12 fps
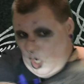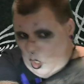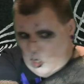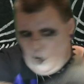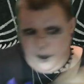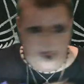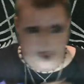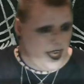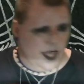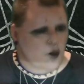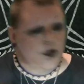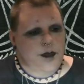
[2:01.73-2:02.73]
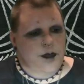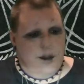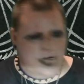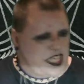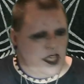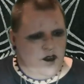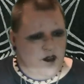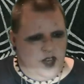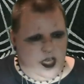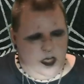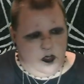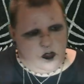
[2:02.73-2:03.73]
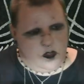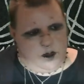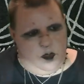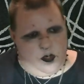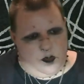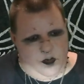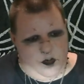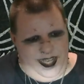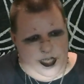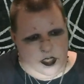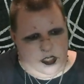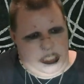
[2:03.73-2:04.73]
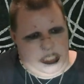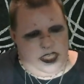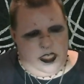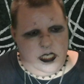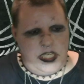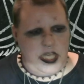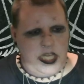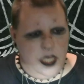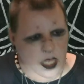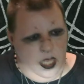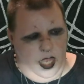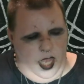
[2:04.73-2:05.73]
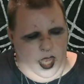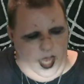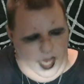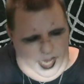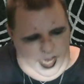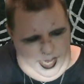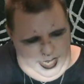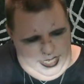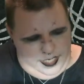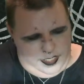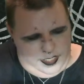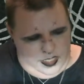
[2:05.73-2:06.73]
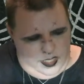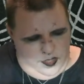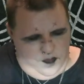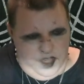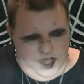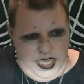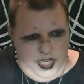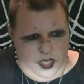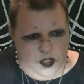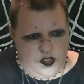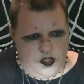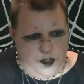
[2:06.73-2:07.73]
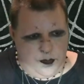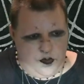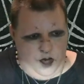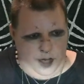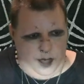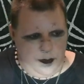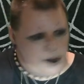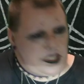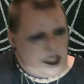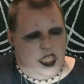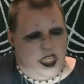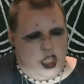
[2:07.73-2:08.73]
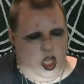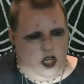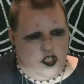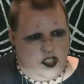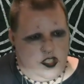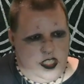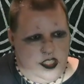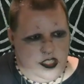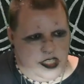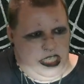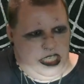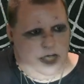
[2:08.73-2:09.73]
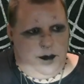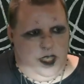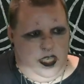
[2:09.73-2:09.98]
that I will be making videos more regularly, and the videos are probably largely just going to be